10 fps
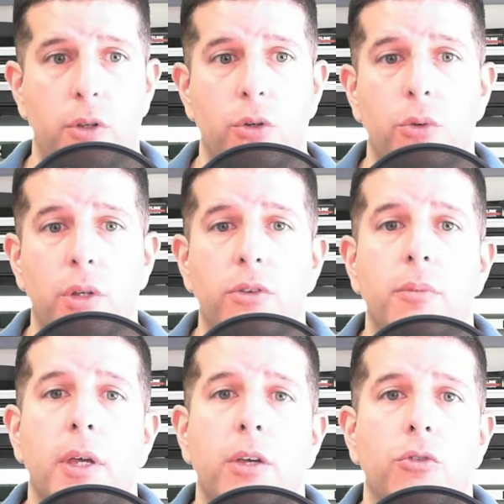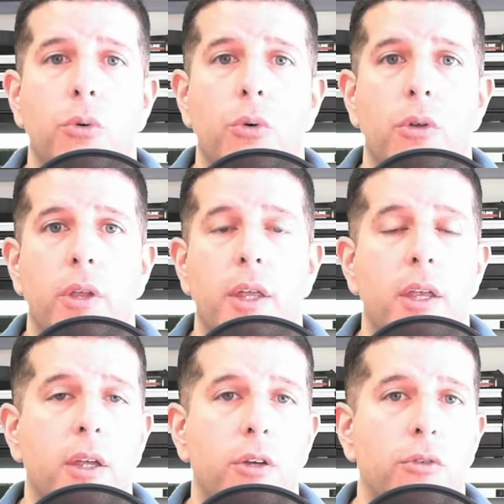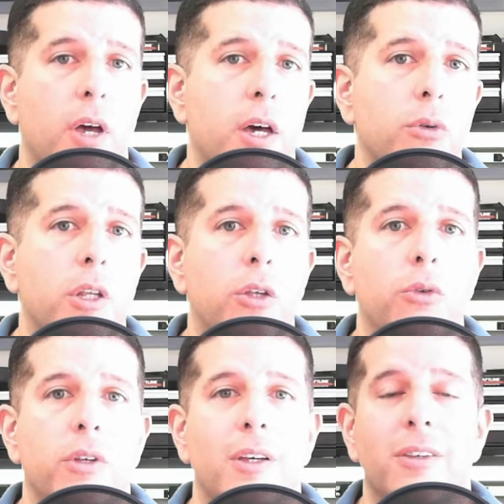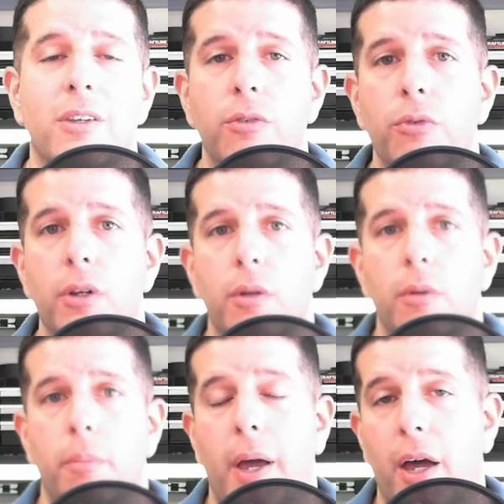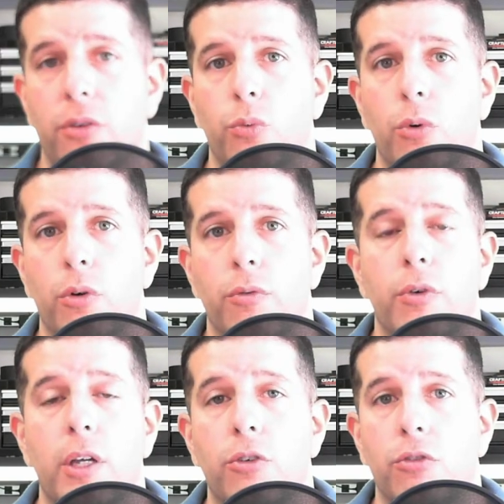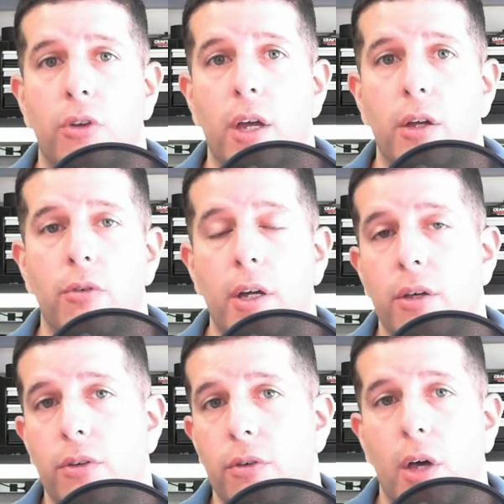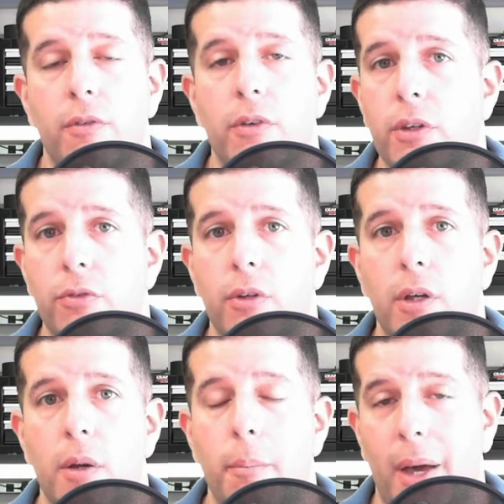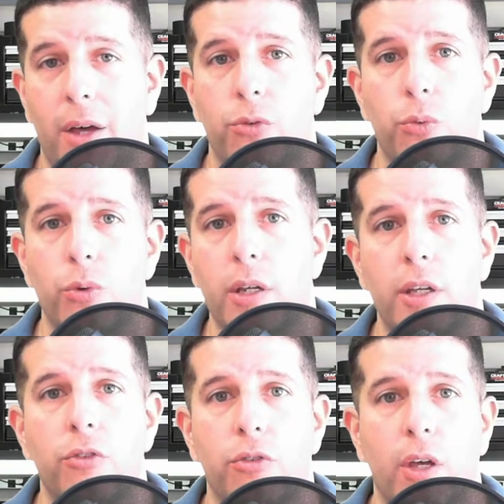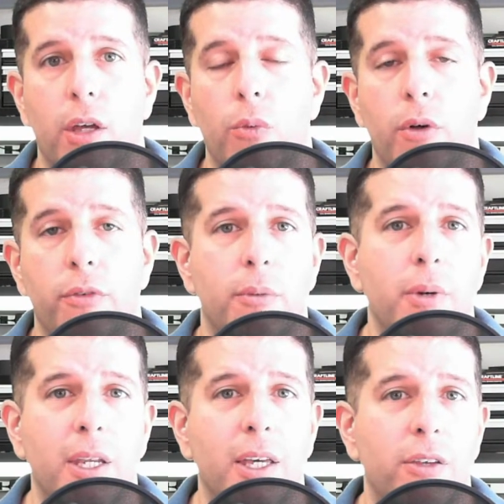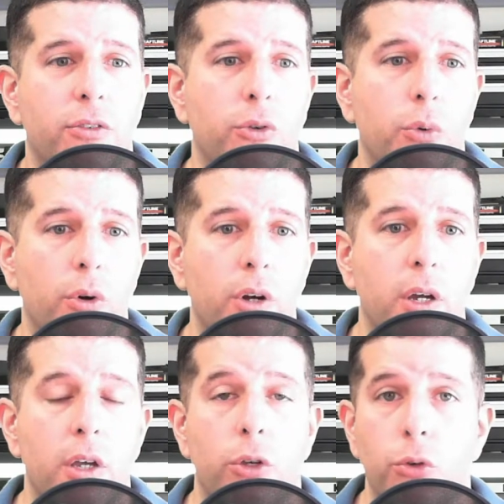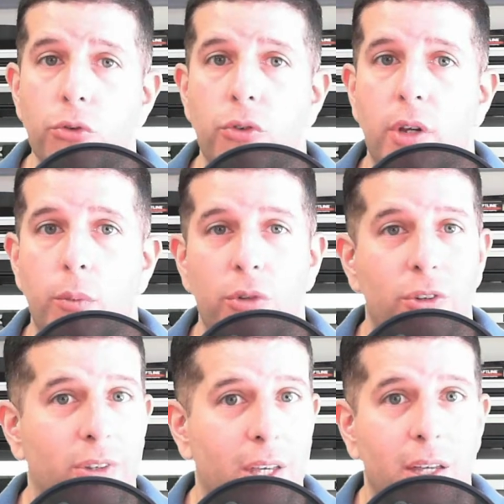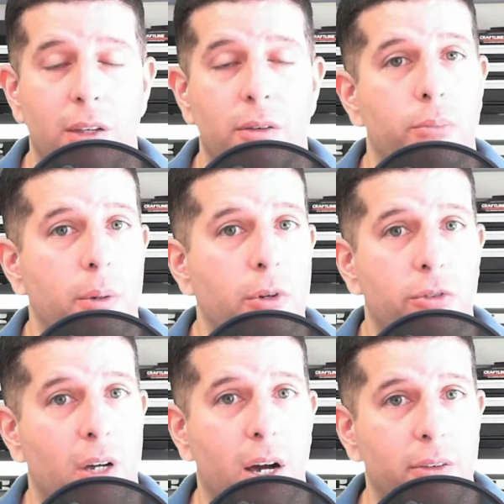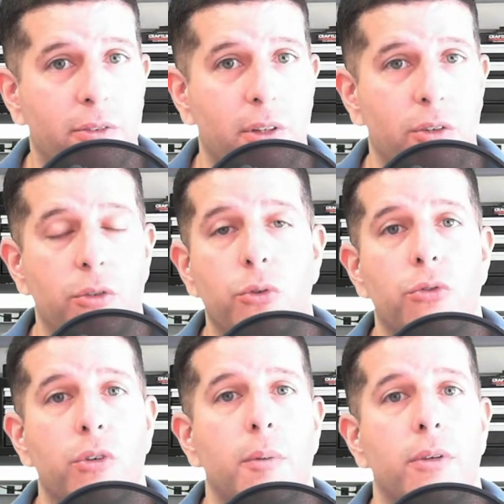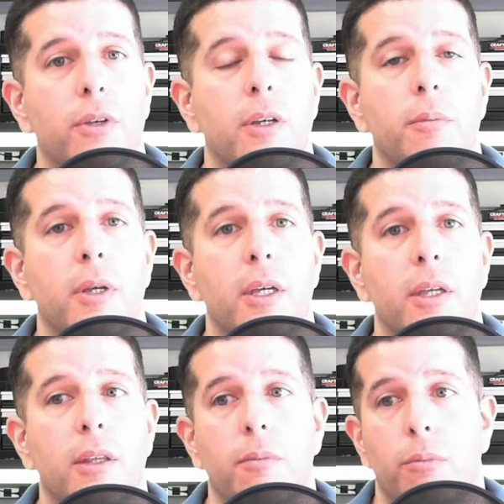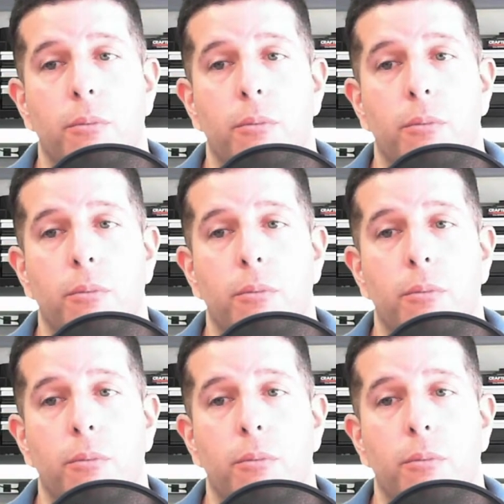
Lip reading: You need to make sure that you're not only using a different password for each site, right? Because if you have a different password on each site, well, if somebody gets your username, which is, again, pretty much a constant, your username is going to be